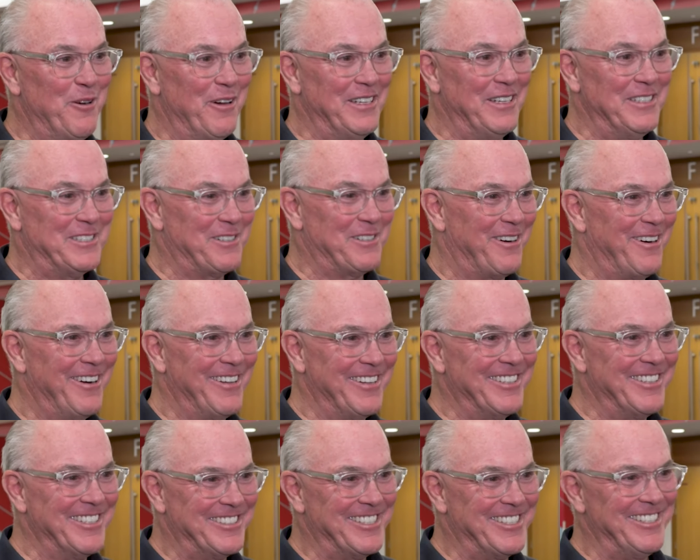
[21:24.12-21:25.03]
when he
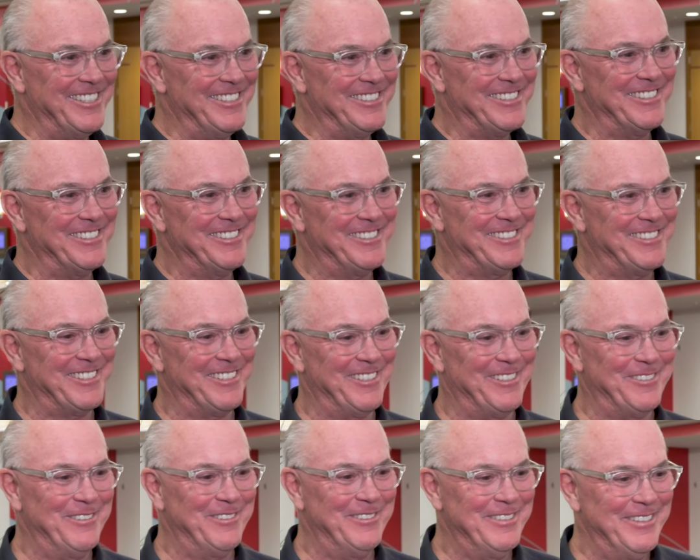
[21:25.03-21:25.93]
started the season.
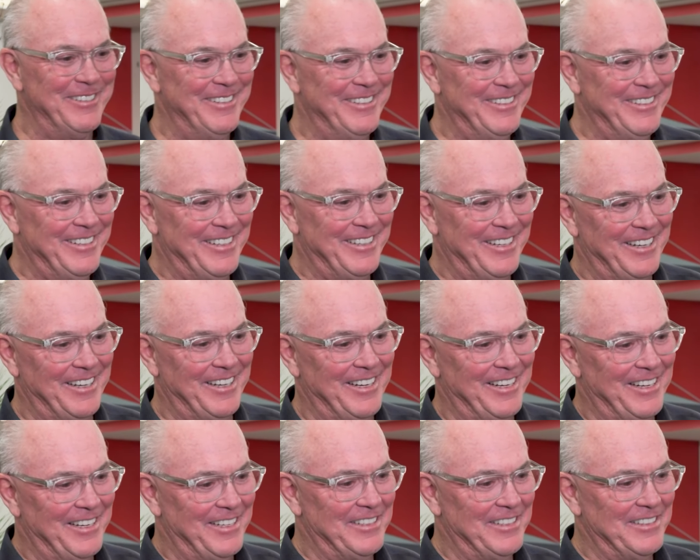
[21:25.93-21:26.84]
So,
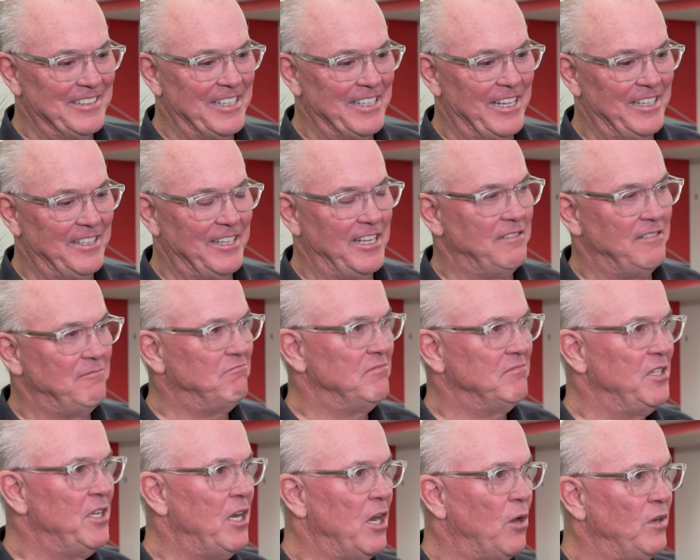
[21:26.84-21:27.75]
uh, and then,
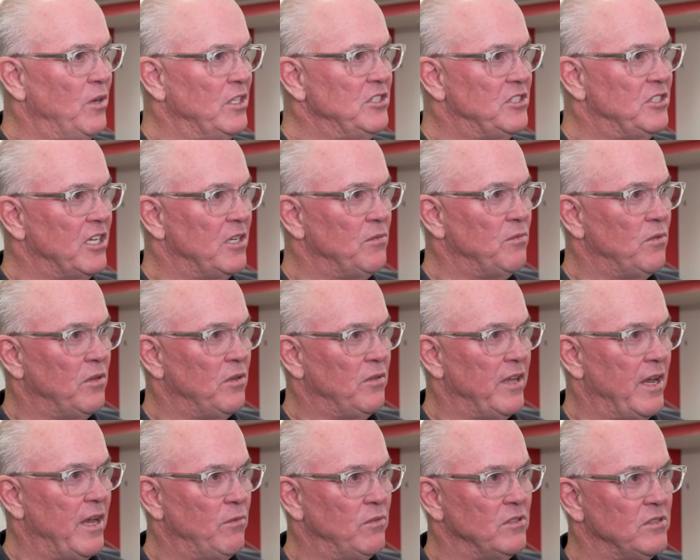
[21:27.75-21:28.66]
you know, in general,
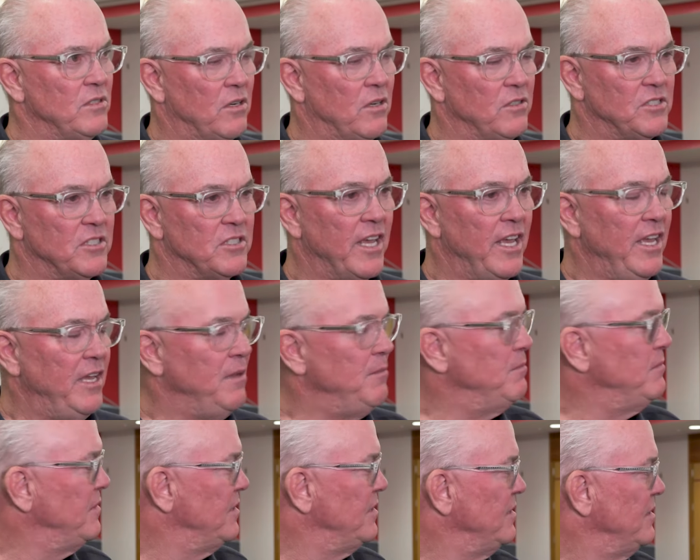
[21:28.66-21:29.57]
that was our
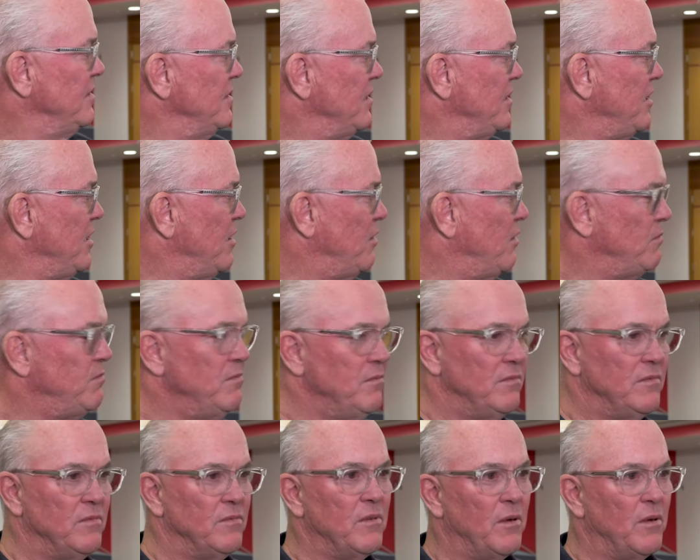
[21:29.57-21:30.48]
scheme you know,
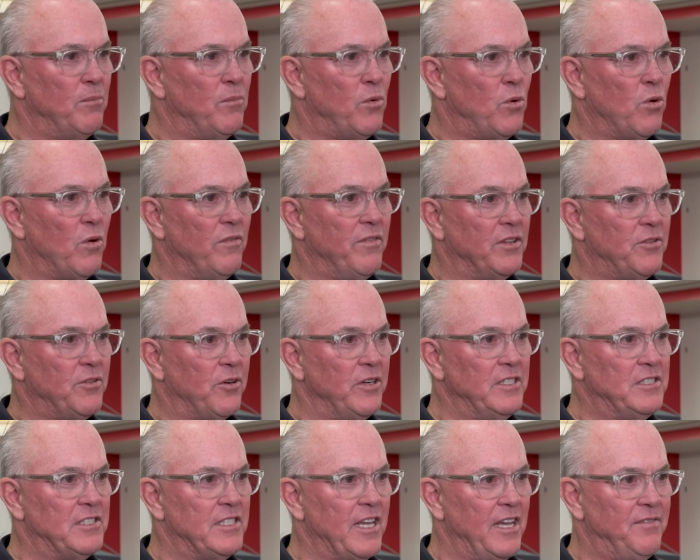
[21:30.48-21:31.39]
more of a
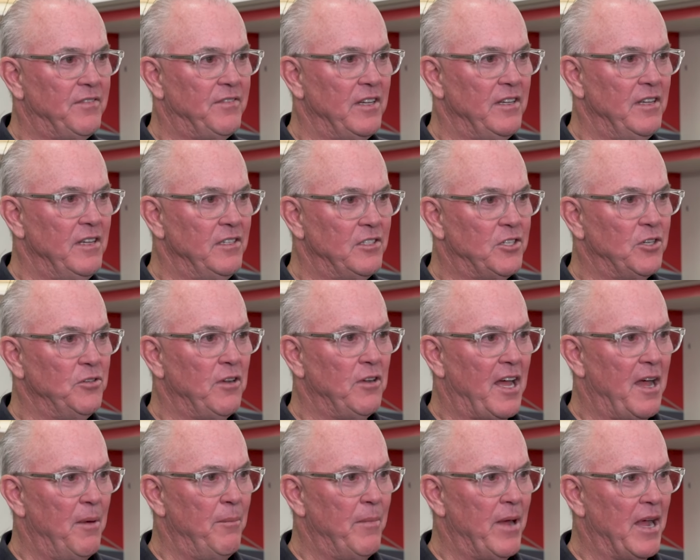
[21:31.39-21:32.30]
three safety, two
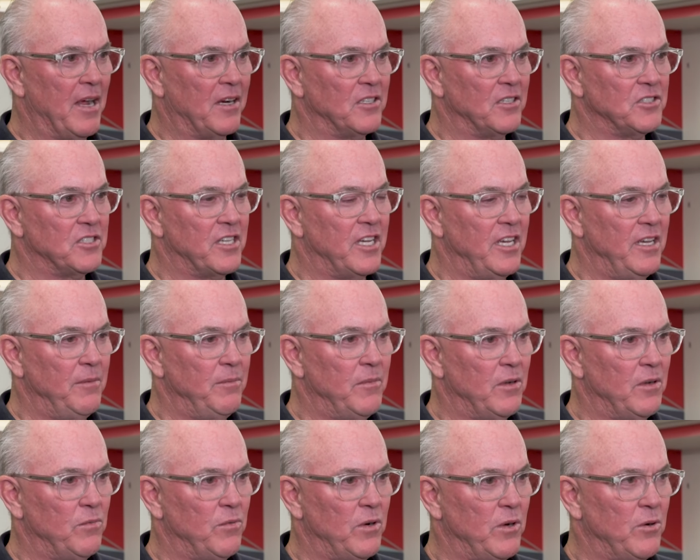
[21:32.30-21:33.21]
linebacker scheme
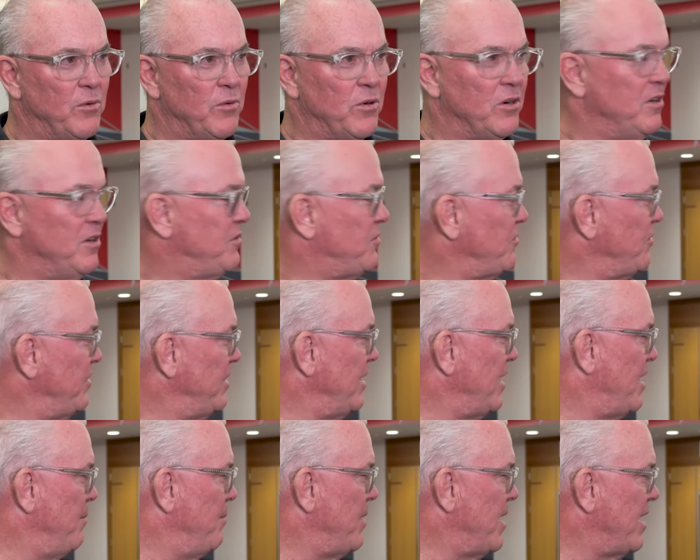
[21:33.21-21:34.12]
than we were a three
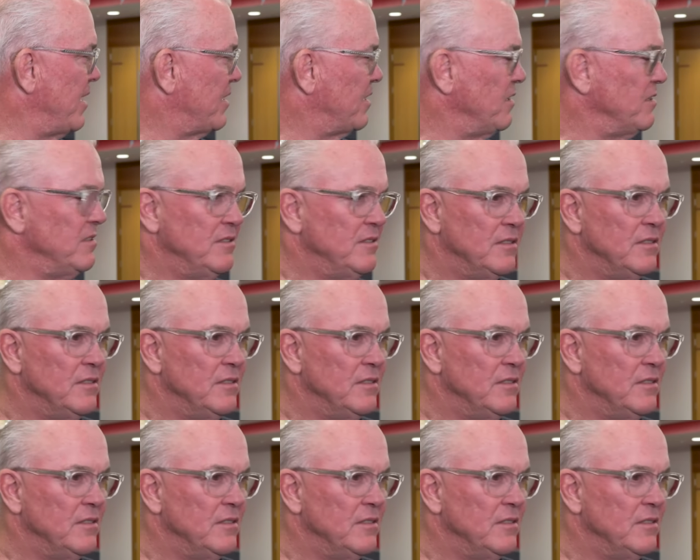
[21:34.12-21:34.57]
linebacker,